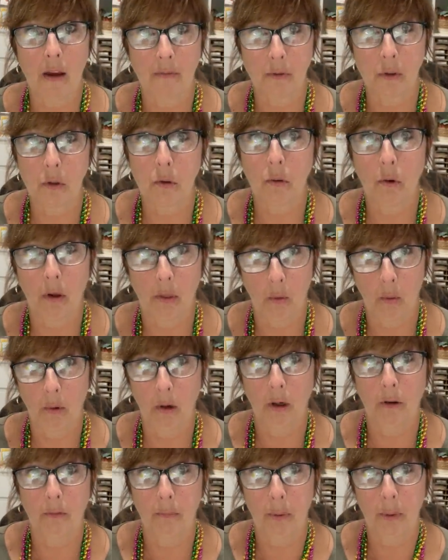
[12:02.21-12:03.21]
have to do all the
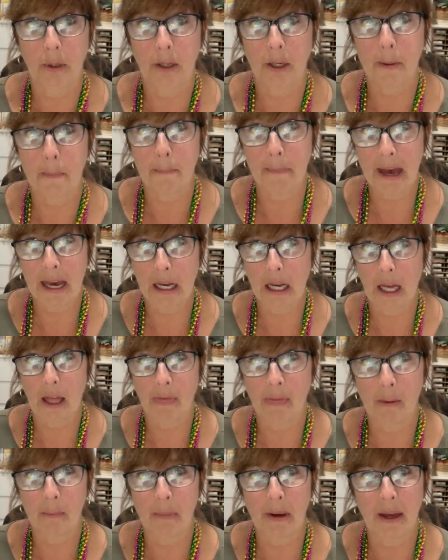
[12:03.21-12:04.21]
work of putting it back
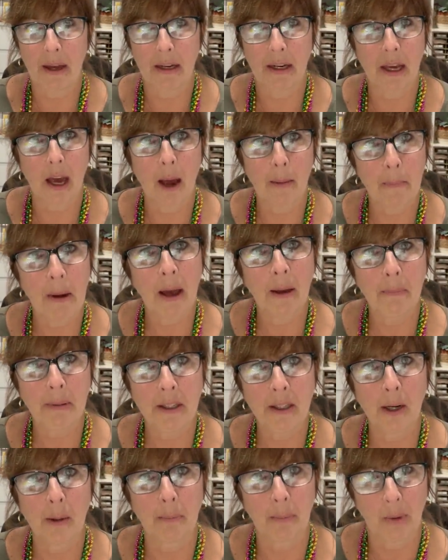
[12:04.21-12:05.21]
on the bed. Am I
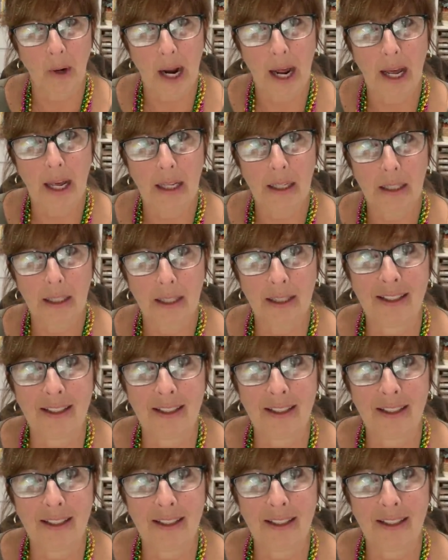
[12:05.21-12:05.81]
being a brat?